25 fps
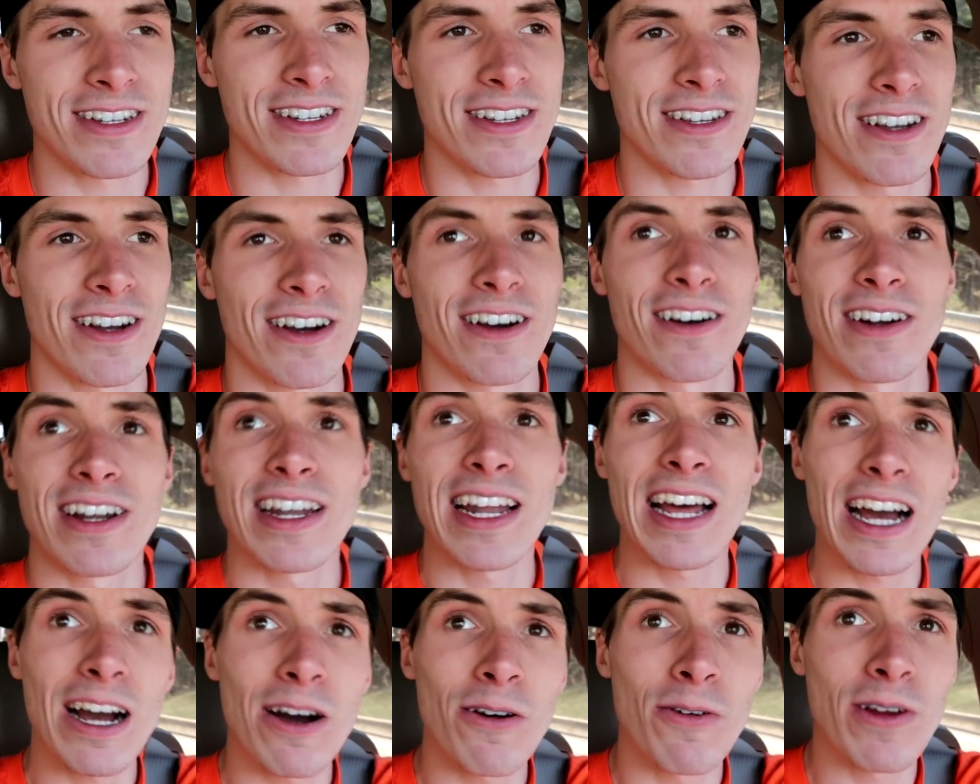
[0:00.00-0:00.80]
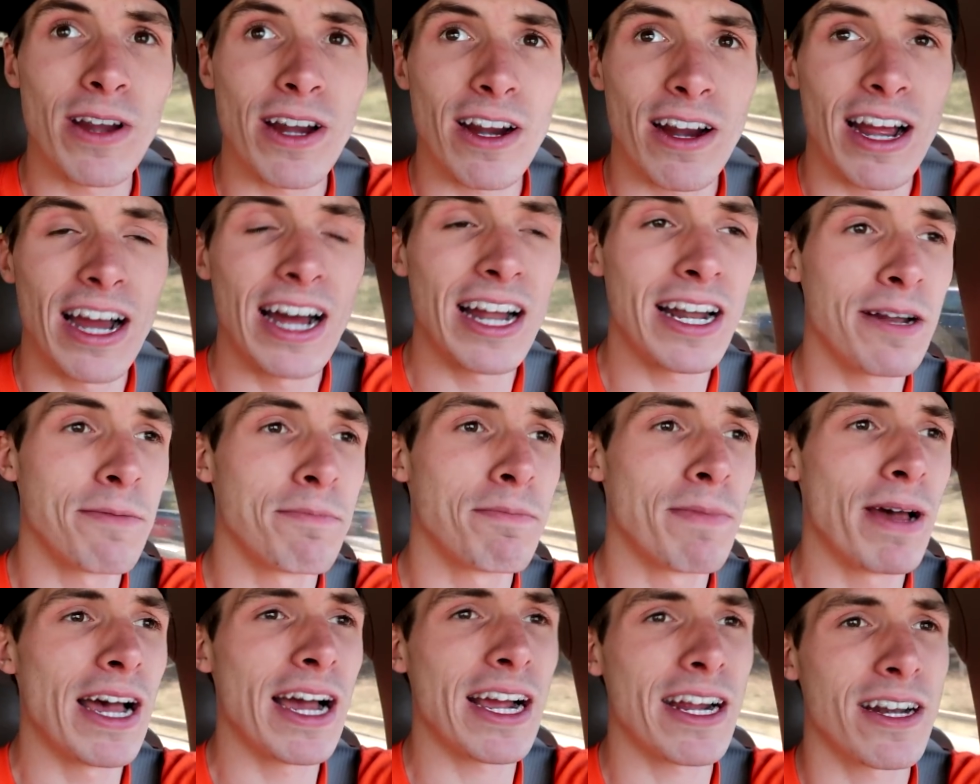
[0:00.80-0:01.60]
So now we are
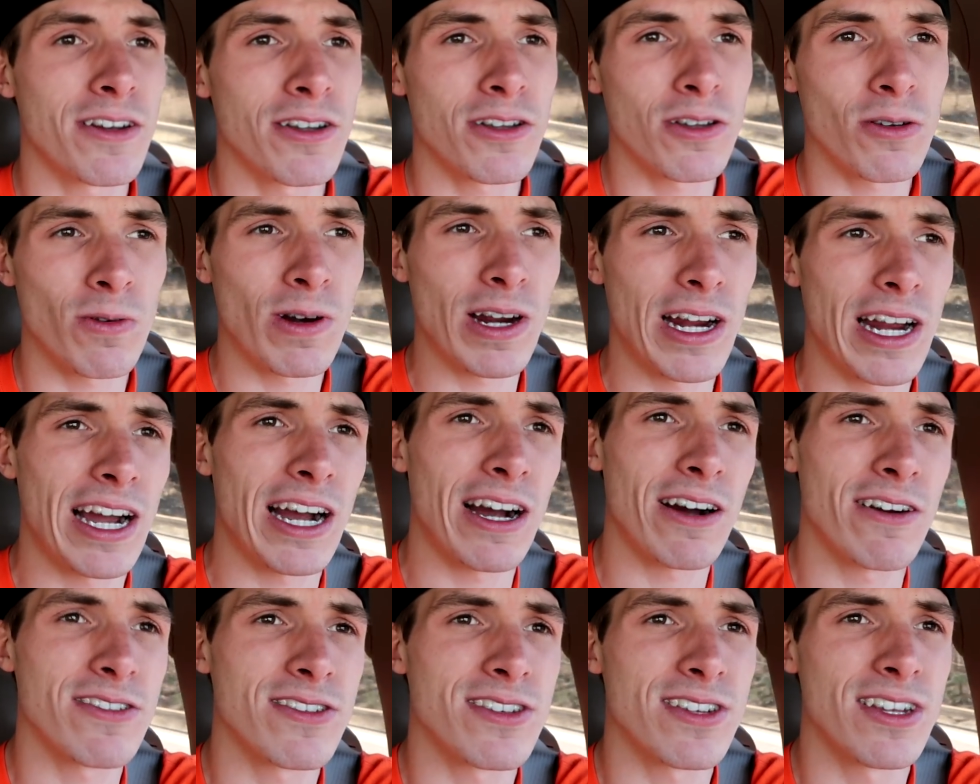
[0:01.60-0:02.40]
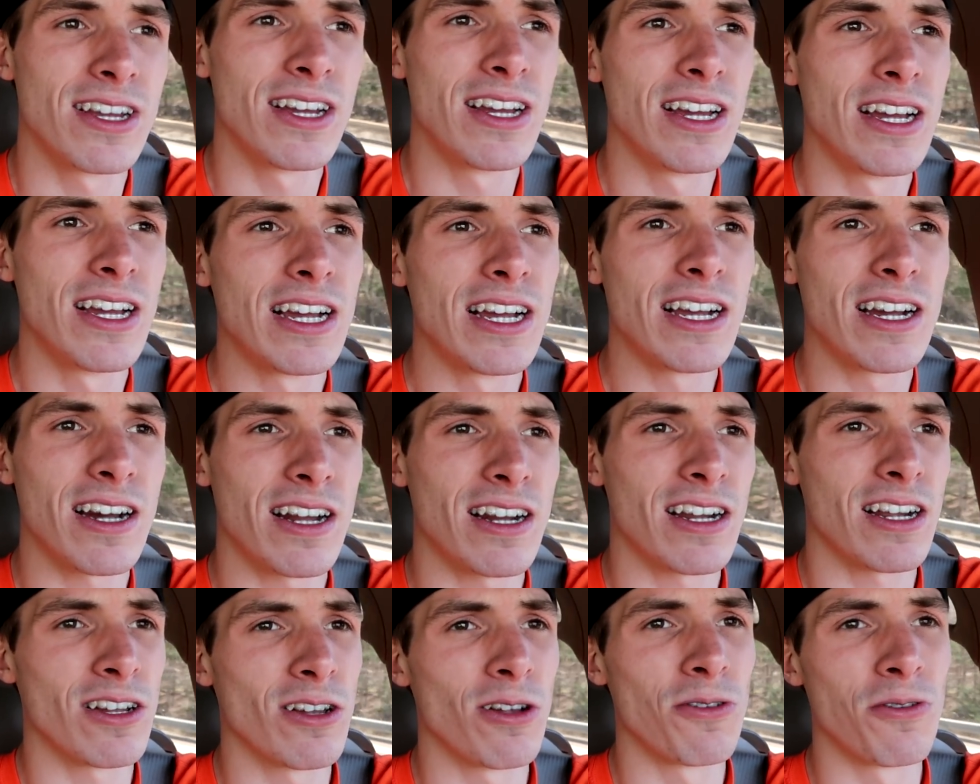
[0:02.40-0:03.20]
headed back to the warehouse,
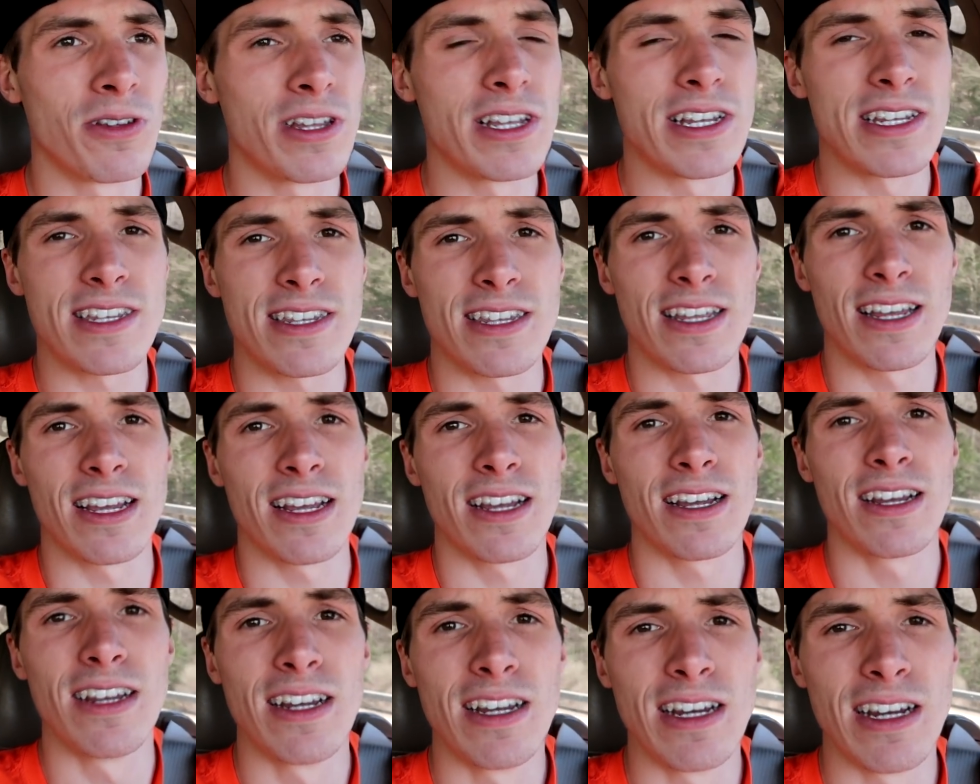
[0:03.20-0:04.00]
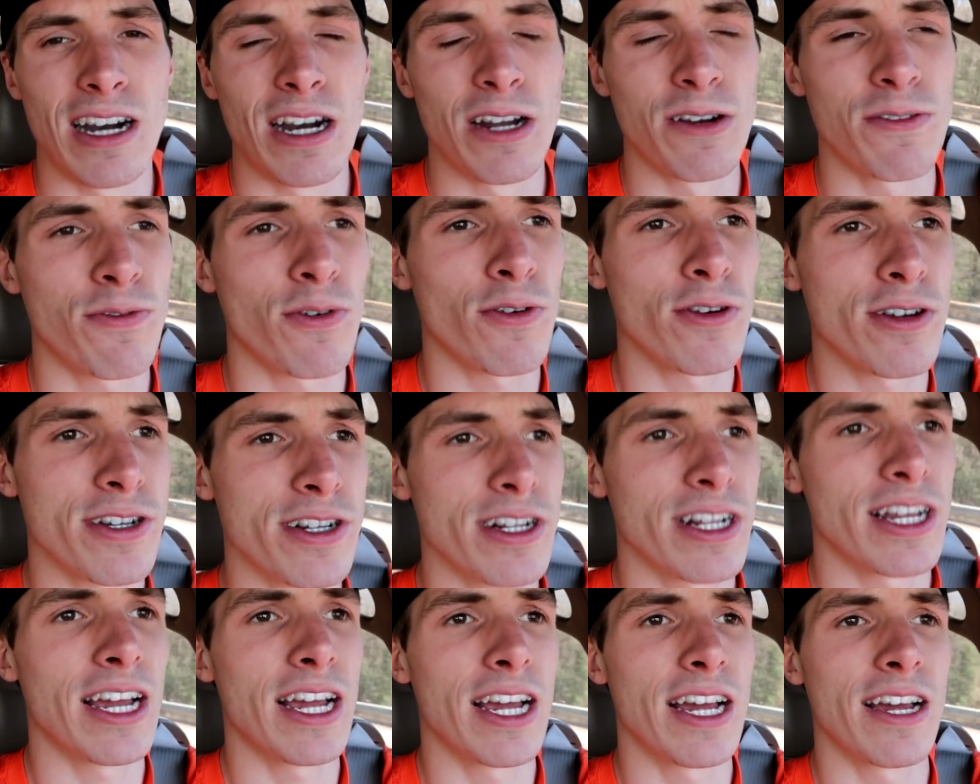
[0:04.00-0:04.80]
gonna unload this thing.
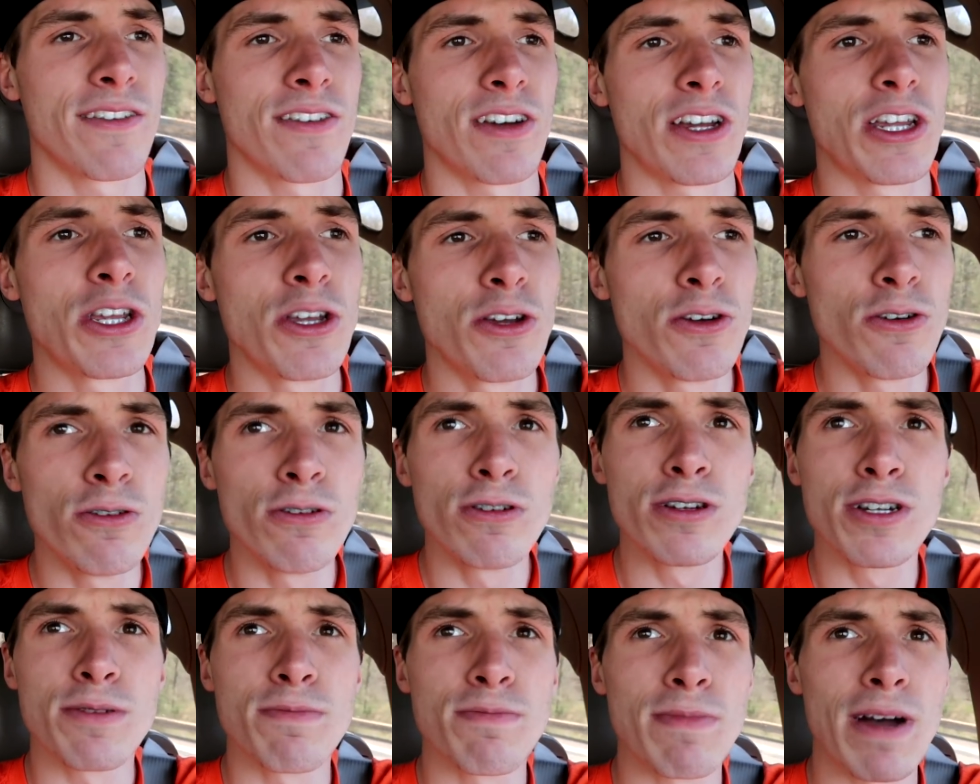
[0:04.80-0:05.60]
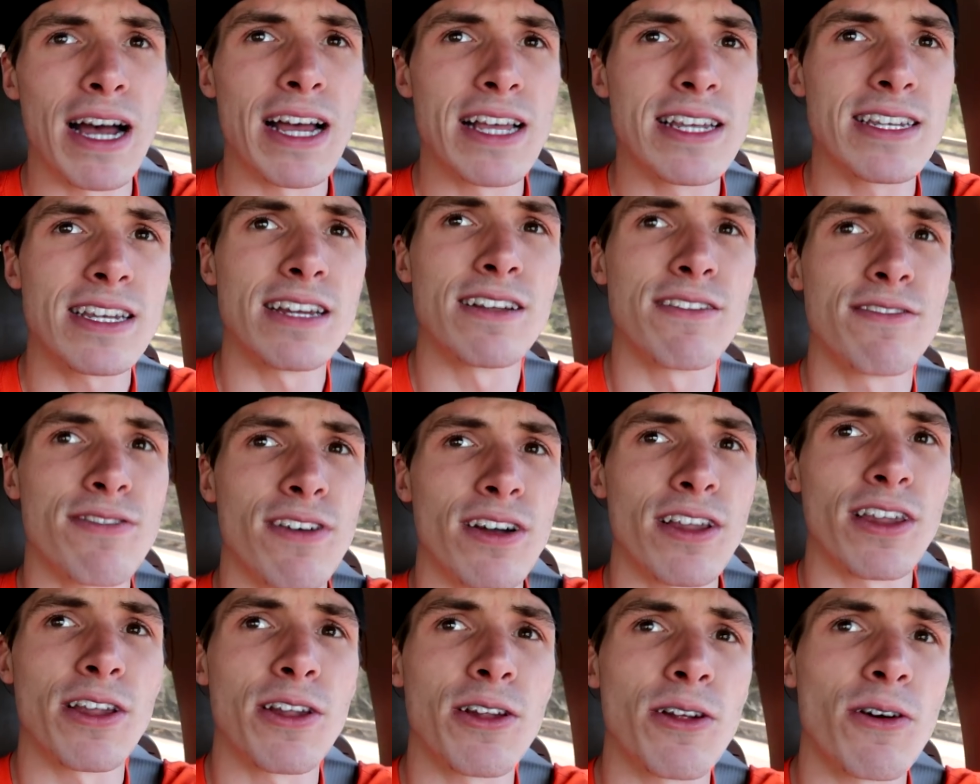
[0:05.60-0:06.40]
Unfortunately, I have a huge mess in
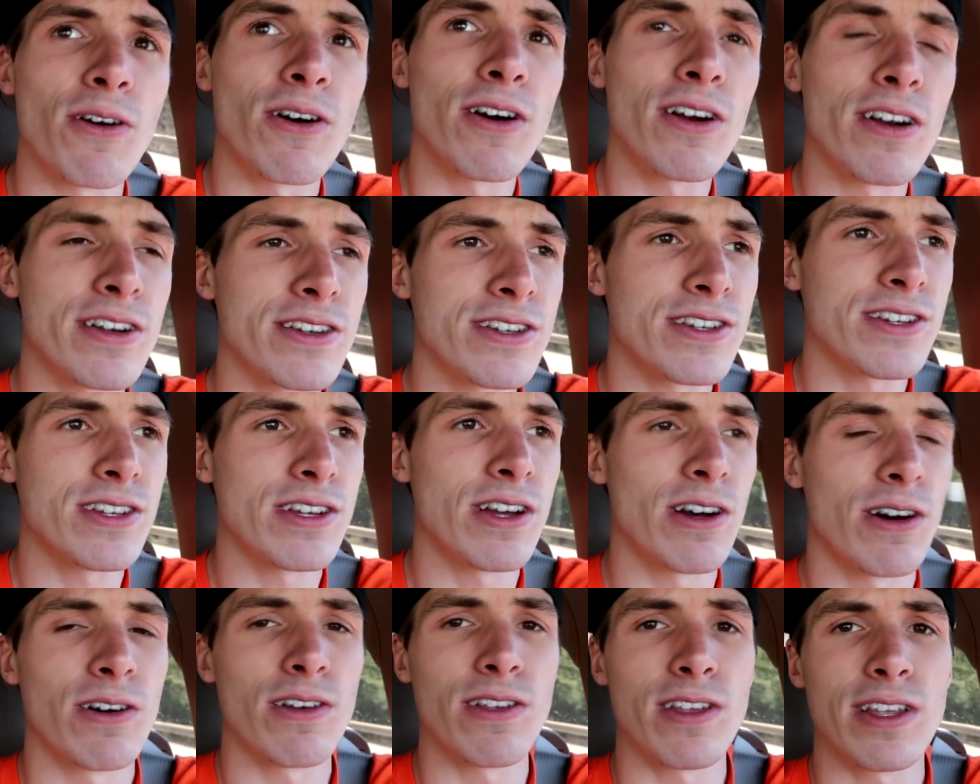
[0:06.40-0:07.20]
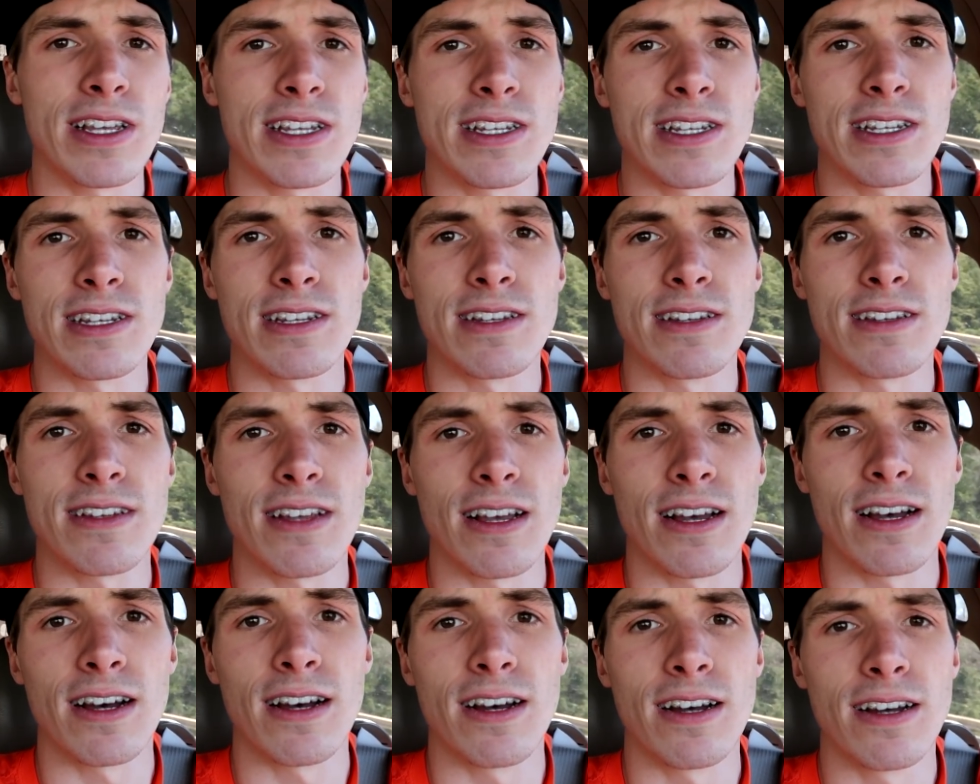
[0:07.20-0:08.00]
front of the door, so this
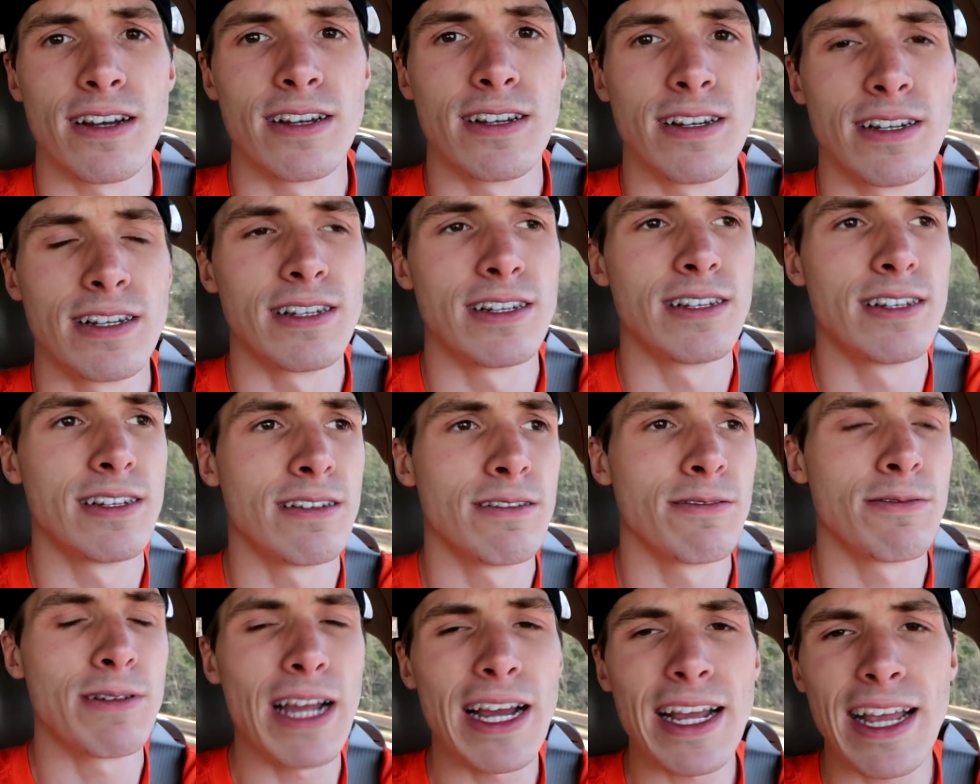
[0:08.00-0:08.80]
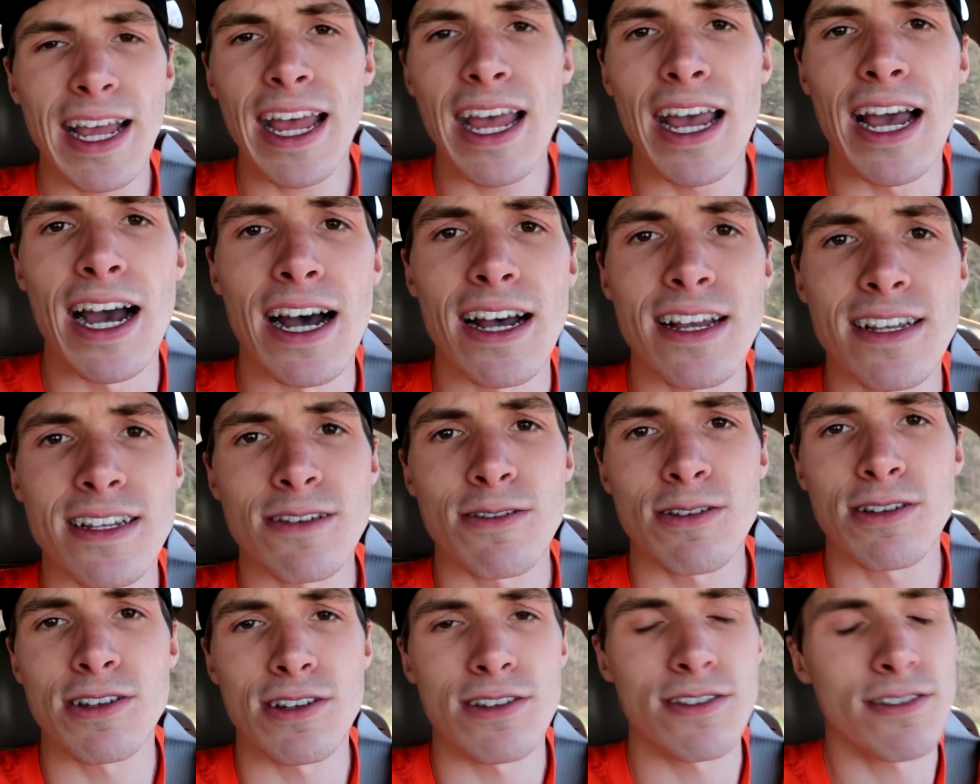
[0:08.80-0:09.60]
is, we got chaos,
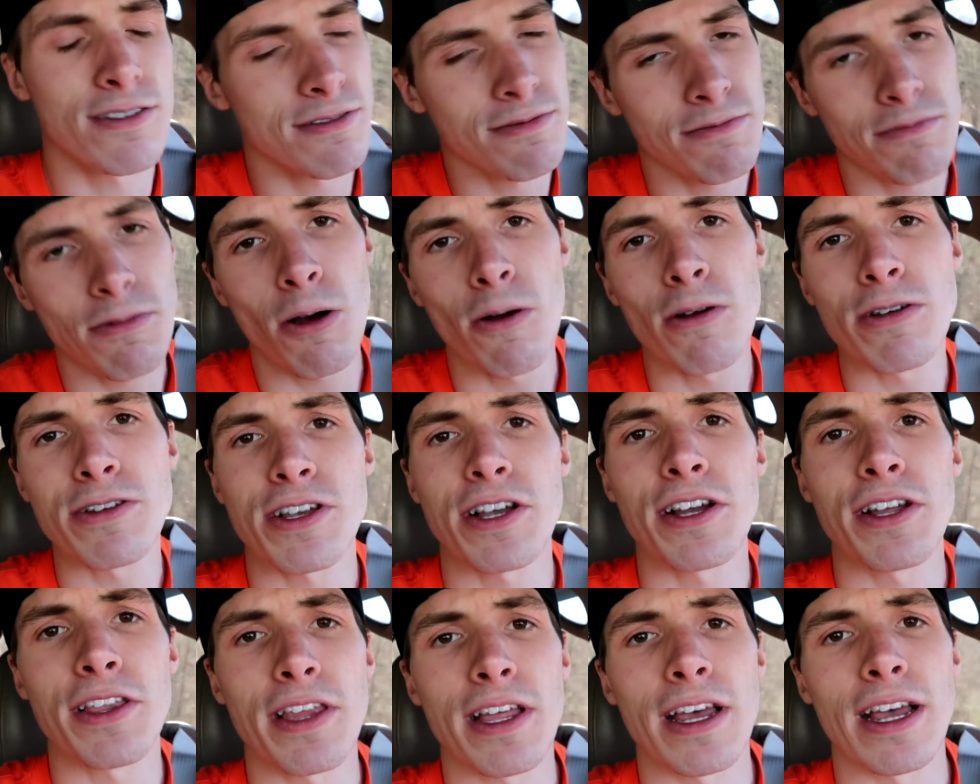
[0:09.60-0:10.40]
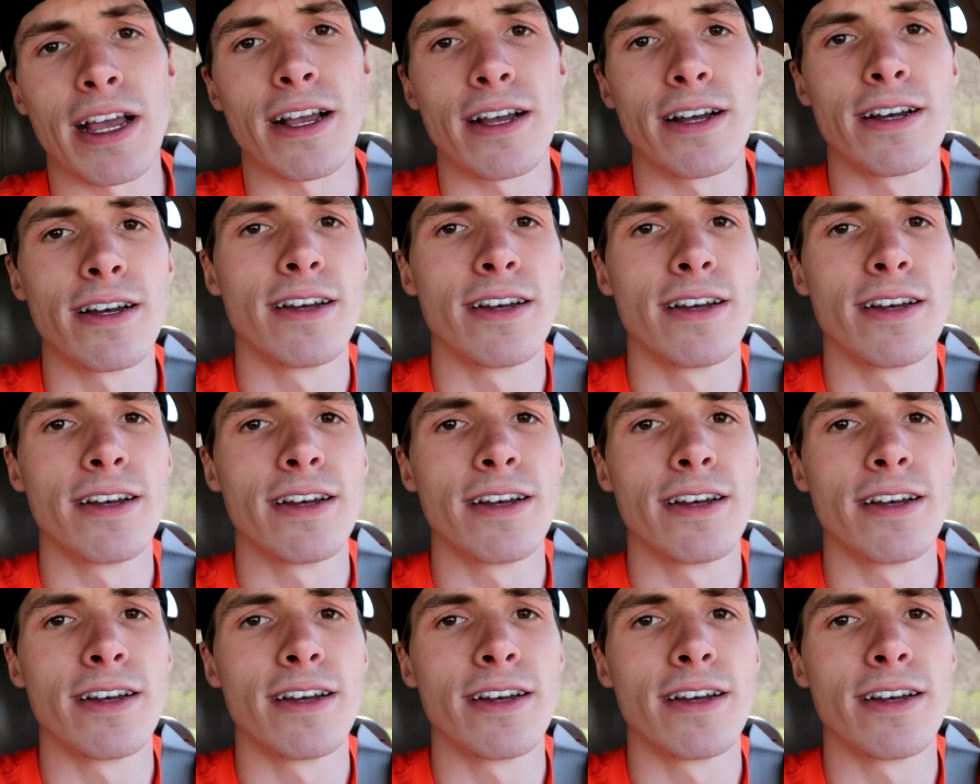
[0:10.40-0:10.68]
which is always a good thing.